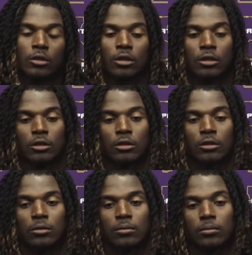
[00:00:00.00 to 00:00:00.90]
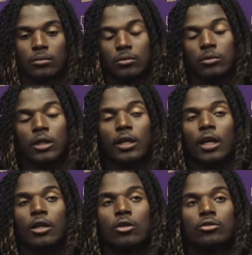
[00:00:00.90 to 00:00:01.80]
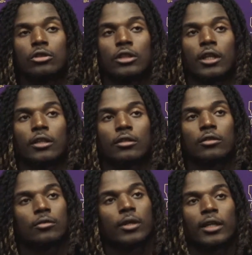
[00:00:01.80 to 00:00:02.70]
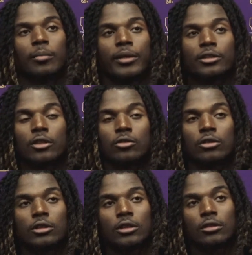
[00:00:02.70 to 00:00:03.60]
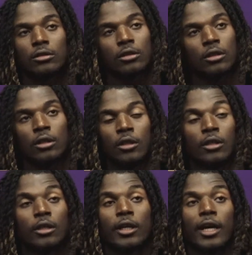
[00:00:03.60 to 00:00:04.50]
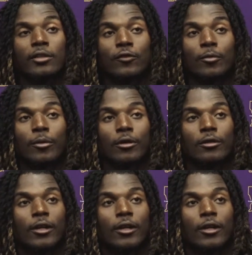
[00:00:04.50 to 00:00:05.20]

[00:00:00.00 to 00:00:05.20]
And we got our coaches. Like, we got the best coaches in college football.